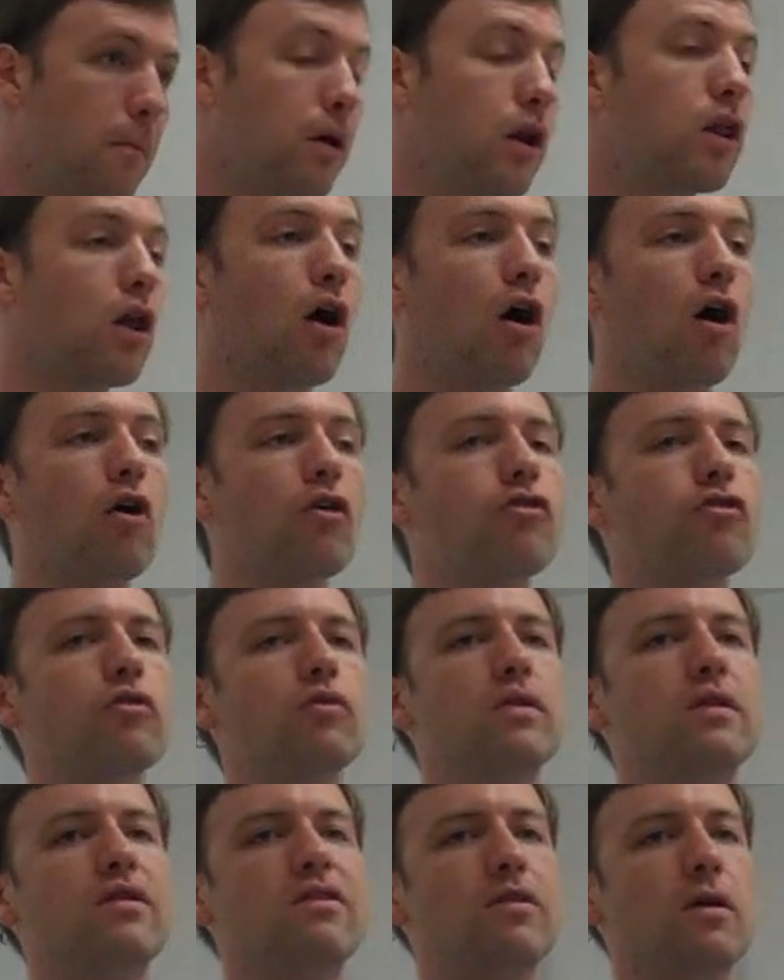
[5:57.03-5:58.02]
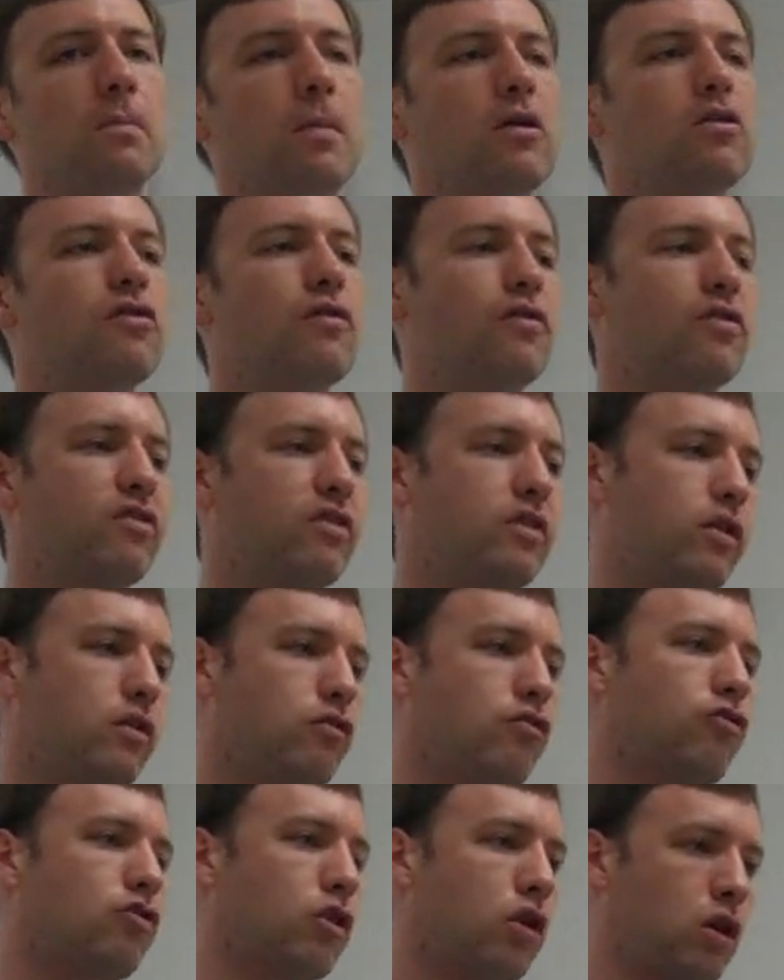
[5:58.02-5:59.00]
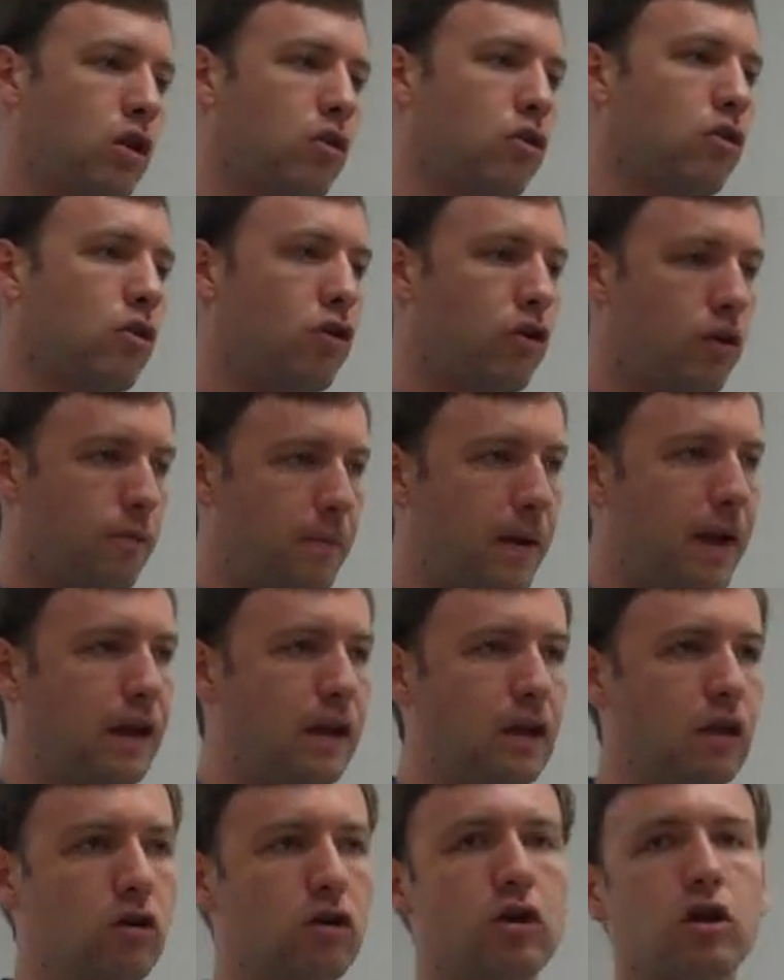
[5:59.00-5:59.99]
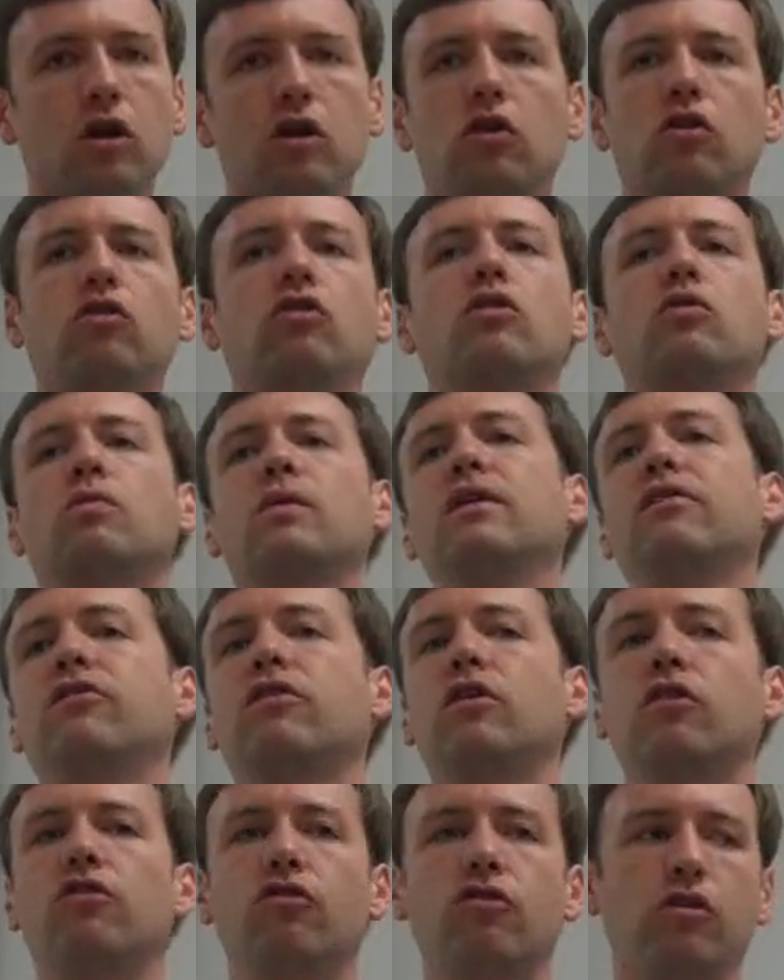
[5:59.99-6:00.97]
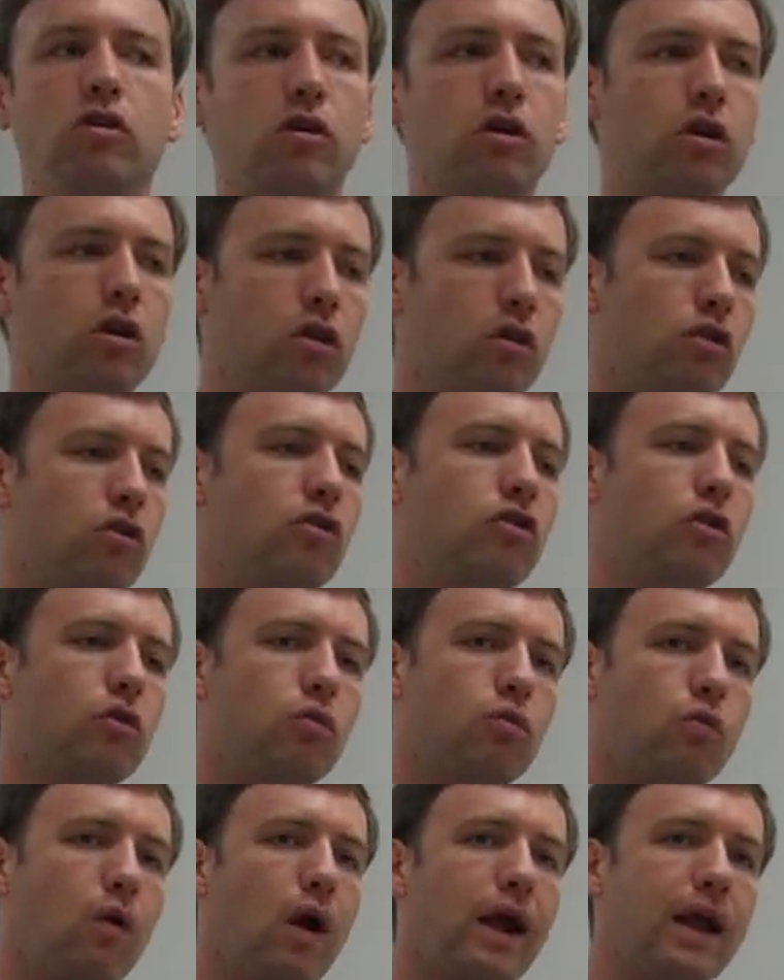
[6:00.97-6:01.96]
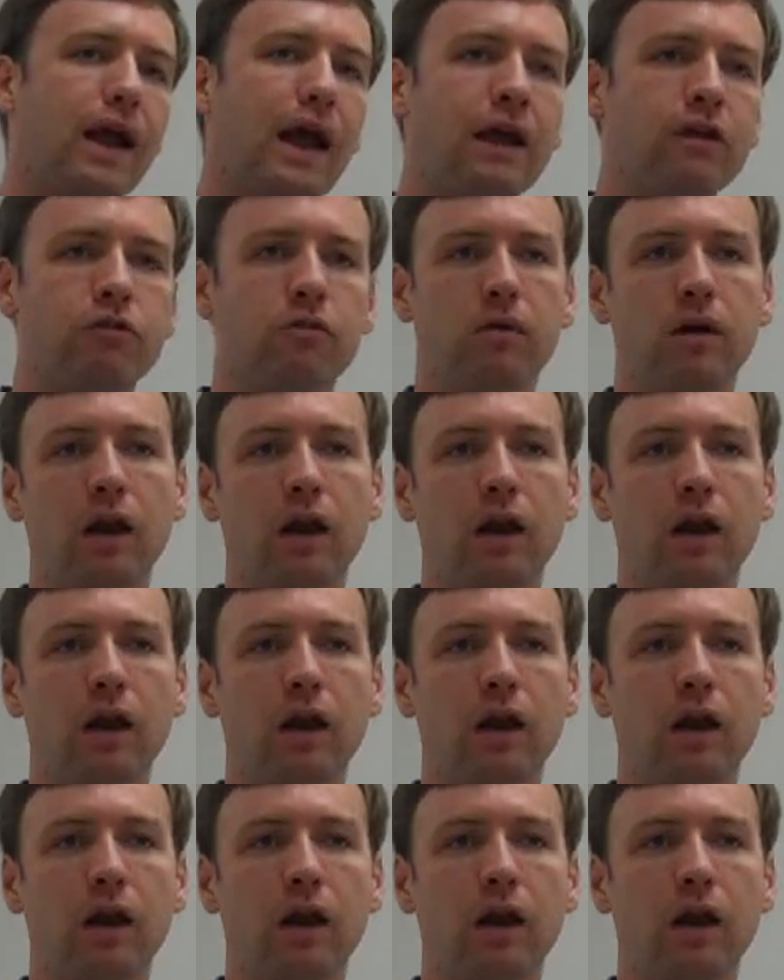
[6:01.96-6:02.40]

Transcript: But it also is a bunch of skills you're going to learn debating. You're going to learn to research. You're going to learn to write, as